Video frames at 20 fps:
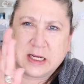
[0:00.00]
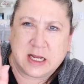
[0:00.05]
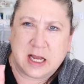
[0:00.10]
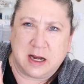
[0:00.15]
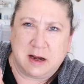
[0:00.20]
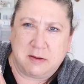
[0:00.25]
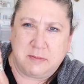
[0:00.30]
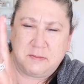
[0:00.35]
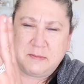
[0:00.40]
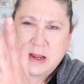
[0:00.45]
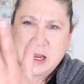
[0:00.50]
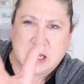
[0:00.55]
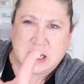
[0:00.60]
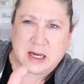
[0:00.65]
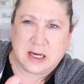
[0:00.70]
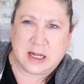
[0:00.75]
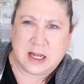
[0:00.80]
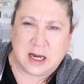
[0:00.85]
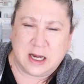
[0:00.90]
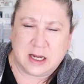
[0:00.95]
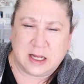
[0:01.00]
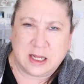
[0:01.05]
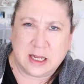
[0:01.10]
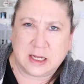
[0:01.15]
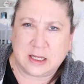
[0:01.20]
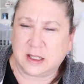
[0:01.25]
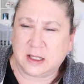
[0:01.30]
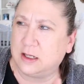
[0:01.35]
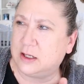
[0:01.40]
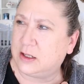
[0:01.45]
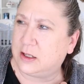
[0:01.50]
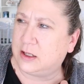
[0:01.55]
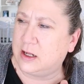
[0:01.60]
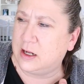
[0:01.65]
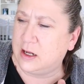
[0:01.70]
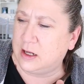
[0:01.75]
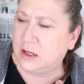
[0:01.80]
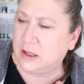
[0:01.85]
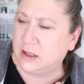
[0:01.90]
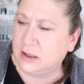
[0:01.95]
Kind of make it kind of like a little,
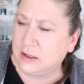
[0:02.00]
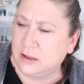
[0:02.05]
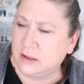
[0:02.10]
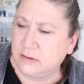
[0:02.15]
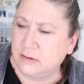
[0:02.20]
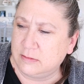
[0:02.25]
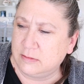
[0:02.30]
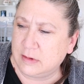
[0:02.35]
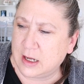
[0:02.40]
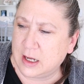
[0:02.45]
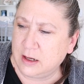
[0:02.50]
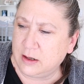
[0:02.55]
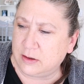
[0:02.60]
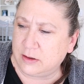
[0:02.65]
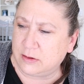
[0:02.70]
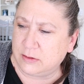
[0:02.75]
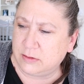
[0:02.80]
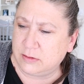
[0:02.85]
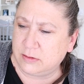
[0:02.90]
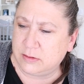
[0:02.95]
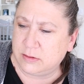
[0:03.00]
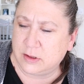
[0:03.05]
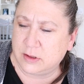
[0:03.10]
I don't know,